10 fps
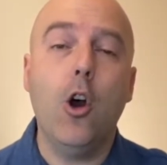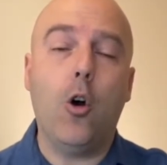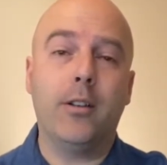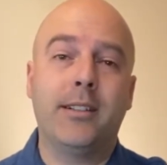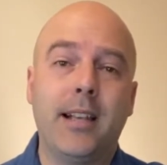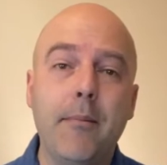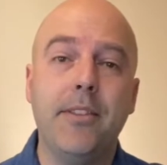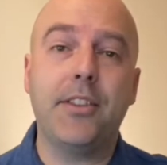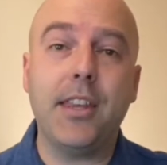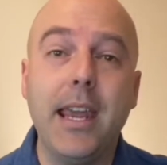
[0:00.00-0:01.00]
or
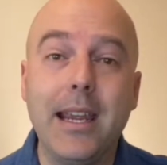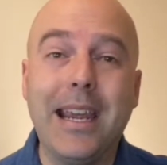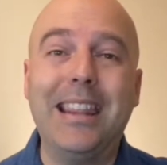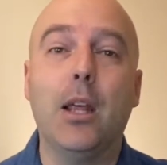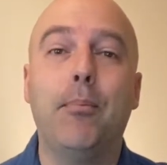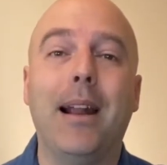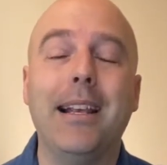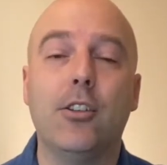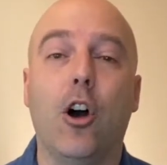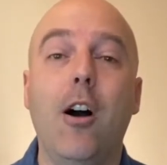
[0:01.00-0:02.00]
something in the
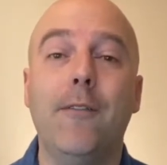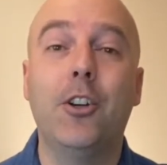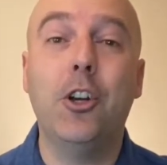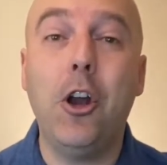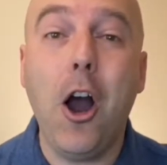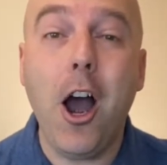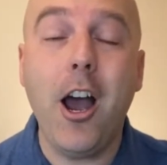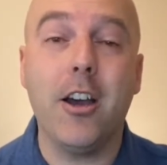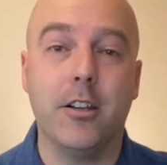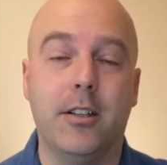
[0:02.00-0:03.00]
place of
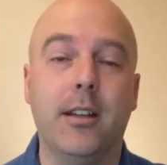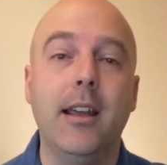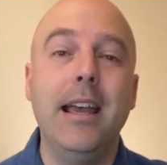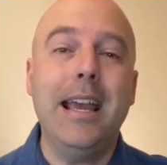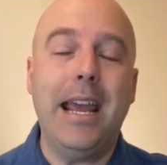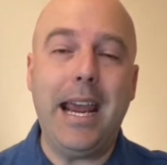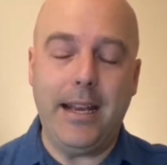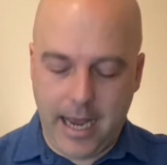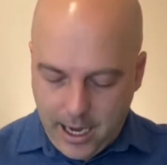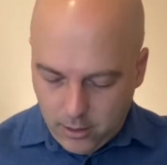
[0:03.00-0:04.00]
God
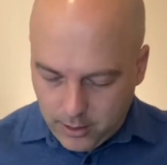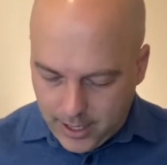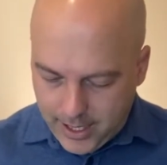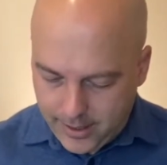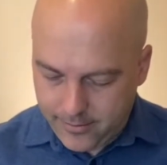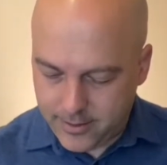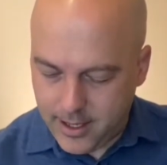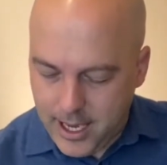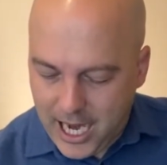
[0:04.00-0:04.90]
in our lives.